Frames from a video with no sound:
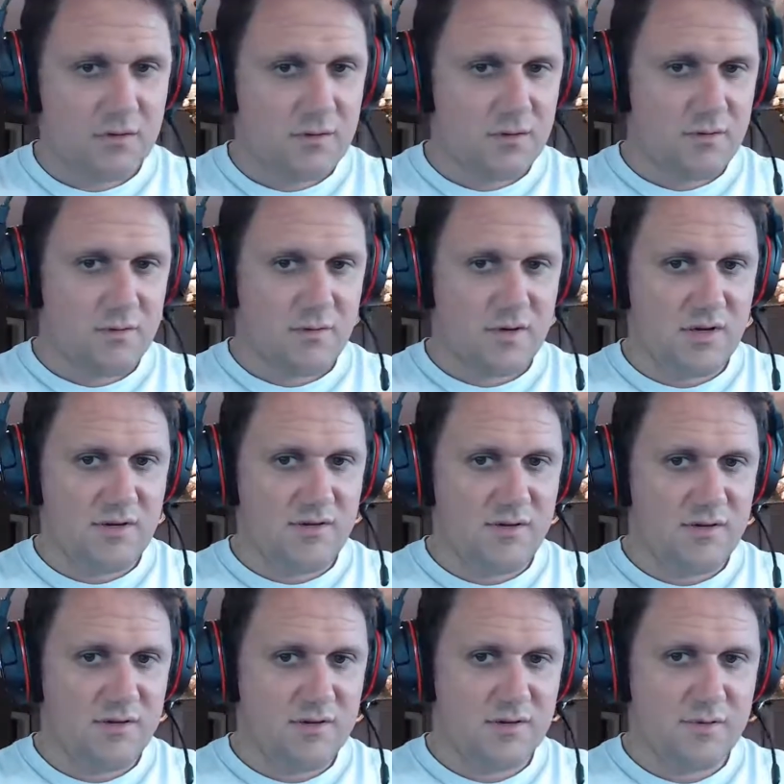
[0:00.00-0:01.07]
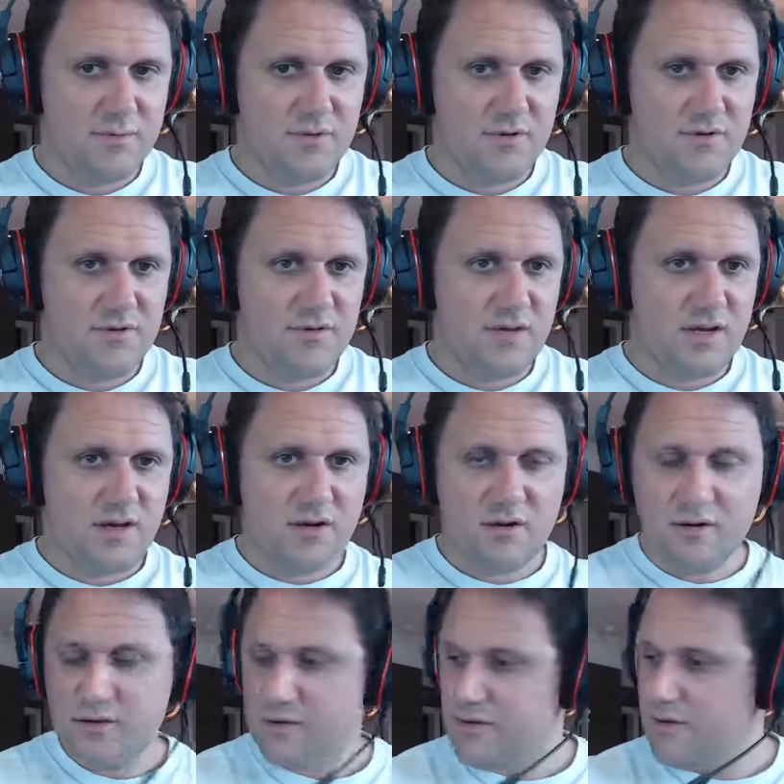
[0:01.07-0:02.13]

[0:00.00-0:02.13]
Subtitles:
All right. Let's put you there.